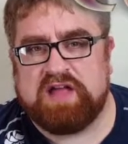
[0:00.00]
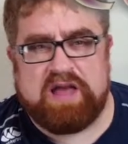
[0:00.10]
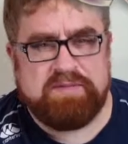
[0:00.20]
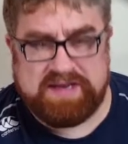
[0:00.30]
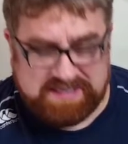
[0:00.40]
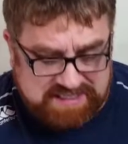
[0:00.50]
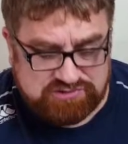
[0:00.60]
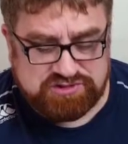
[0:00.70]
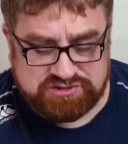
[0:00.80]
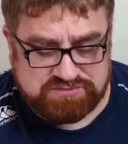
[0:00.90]
I mean, it
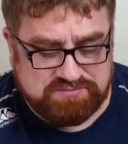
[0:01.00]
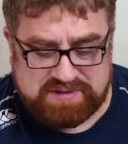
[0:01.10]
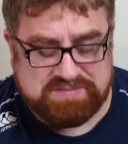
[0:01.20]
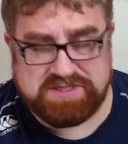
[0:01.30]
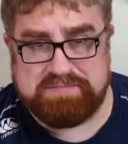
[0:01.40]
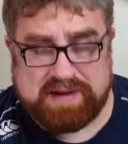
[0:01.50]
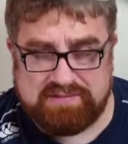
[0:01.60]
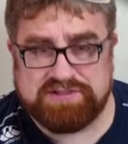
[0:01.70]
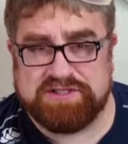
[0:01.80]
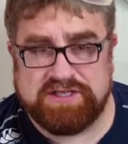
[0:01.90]
literally it's
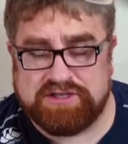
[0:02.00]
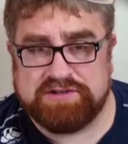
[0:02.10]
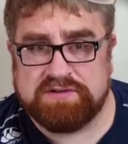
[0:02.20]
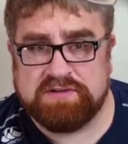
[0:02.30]
embarrassingly good.